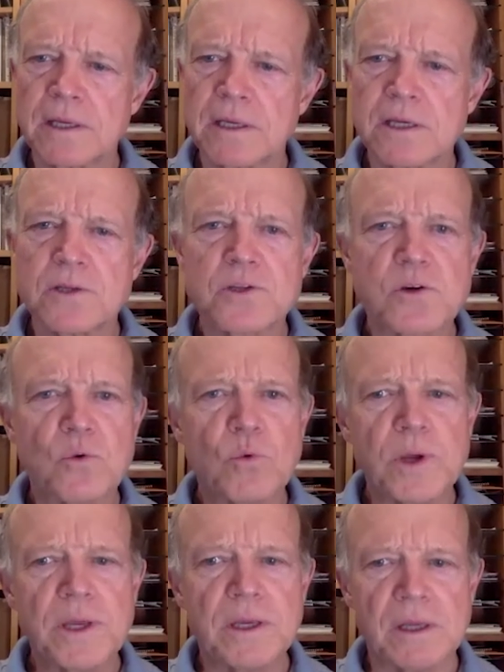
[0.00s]
is a
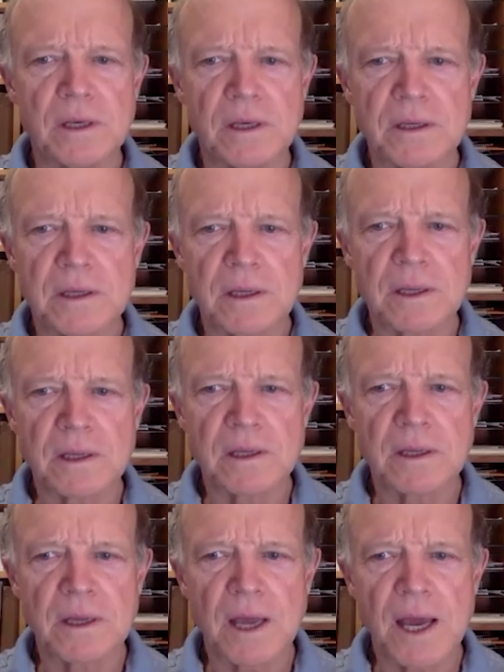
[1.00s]
weed.
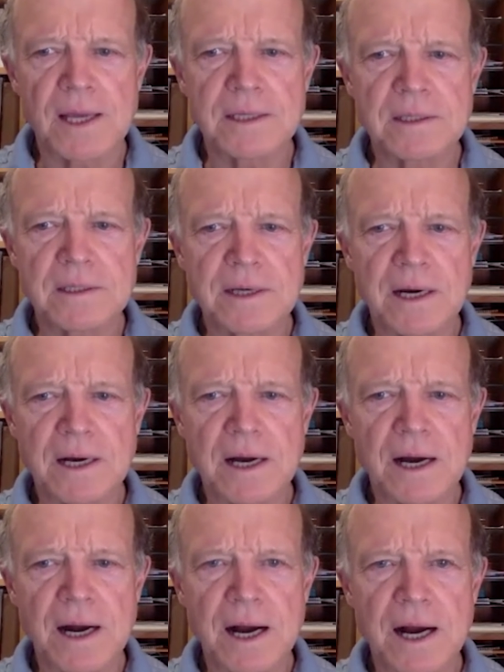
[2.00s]
And
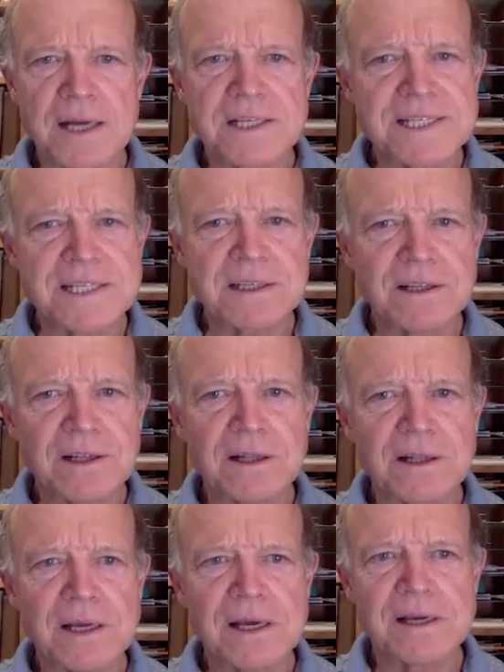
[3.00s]

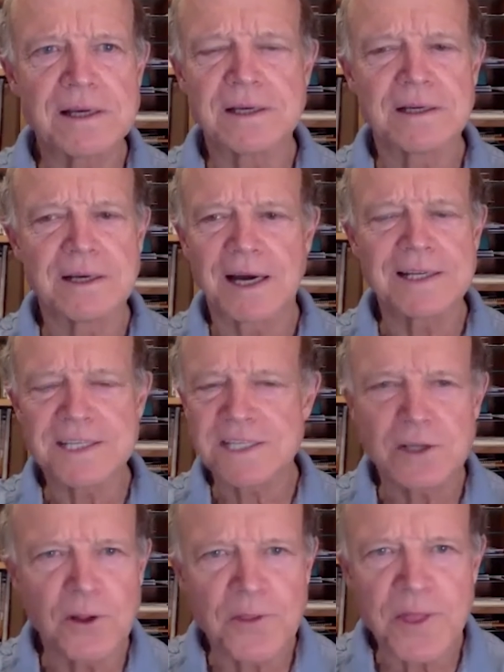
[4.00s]
until
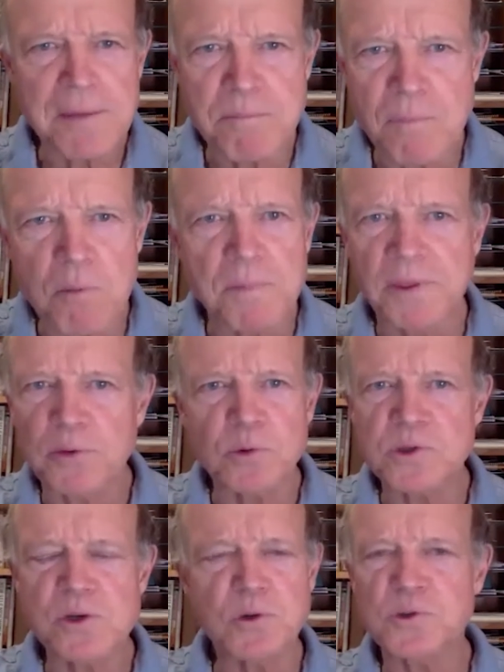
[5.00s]
that moment, there
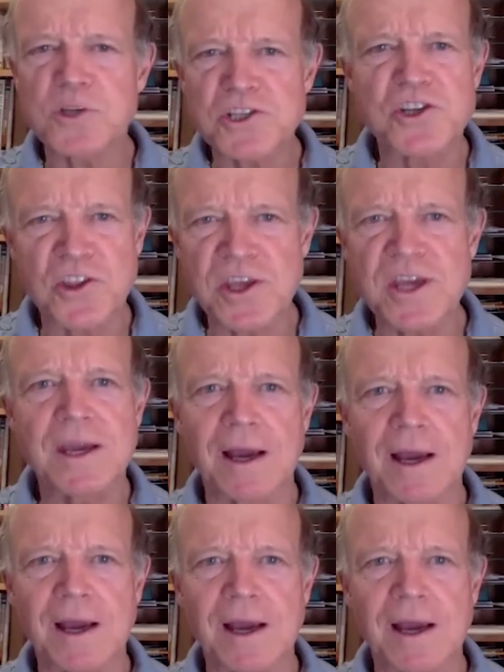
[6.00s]
was no such
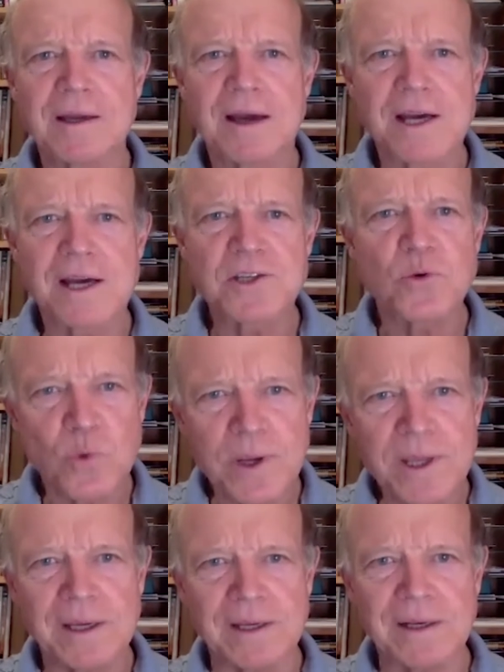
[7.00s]
thing as a
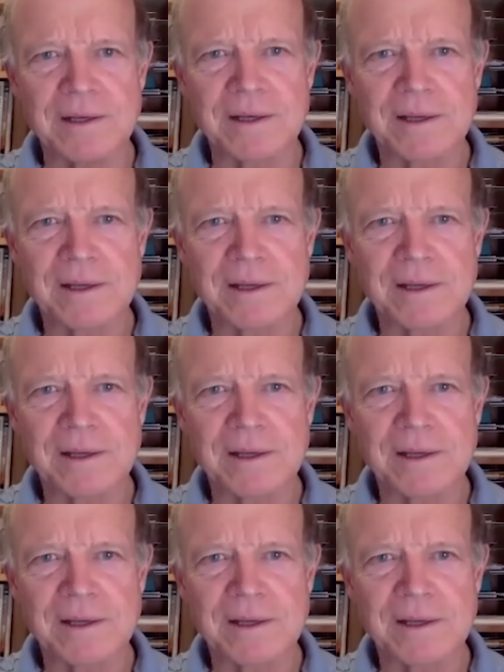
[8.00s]
weed.